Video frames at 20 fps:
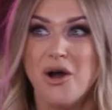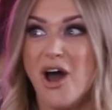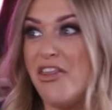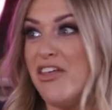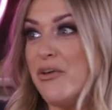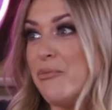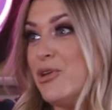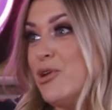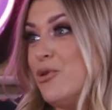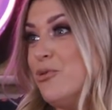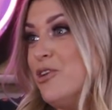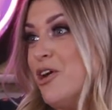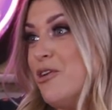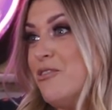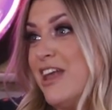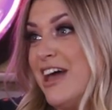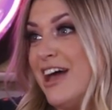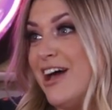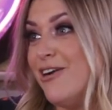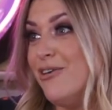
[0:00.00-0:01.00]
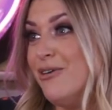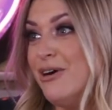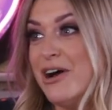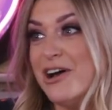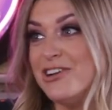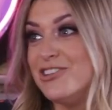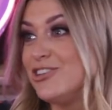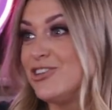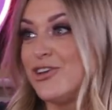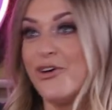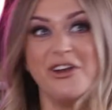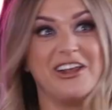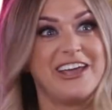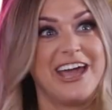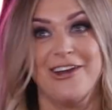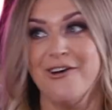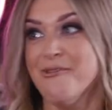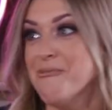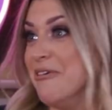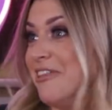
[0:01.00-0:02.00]
I think we all know now, just got to
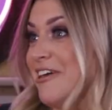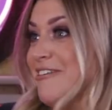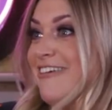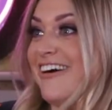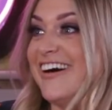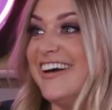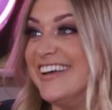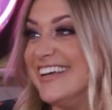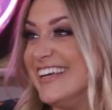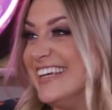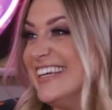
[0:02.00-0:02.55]
get on with it, right?